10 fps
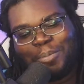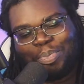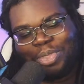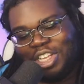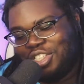
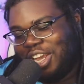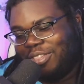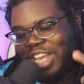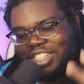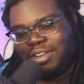So yeah,
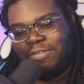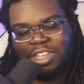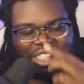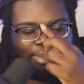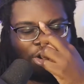that's their first
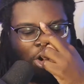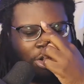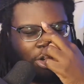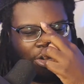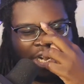time on
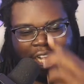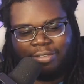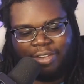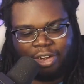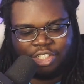the
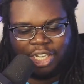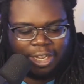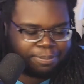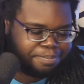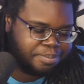elevator. So yeah,
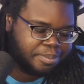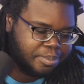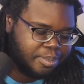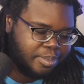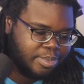
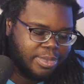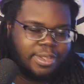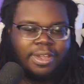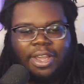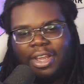
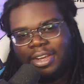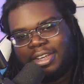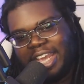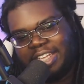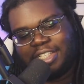they
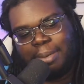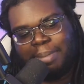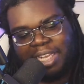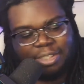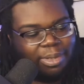head to the
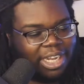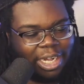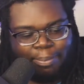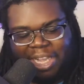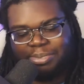basement, and the
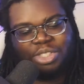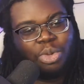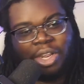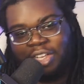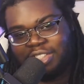basement's where the
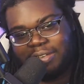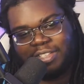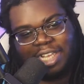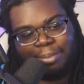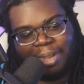good stuff is
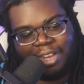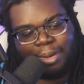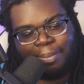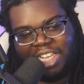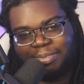at, man. The
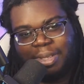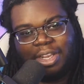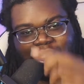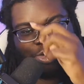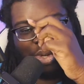basement
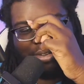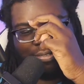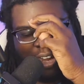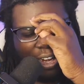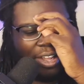looks really
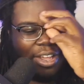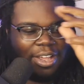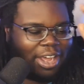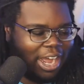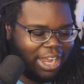fun.
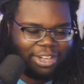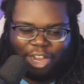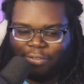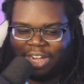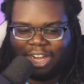All right, they're over
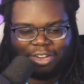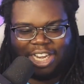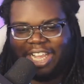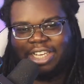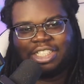there. They're
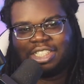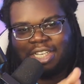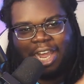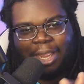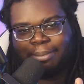eating
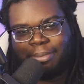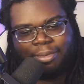slime-based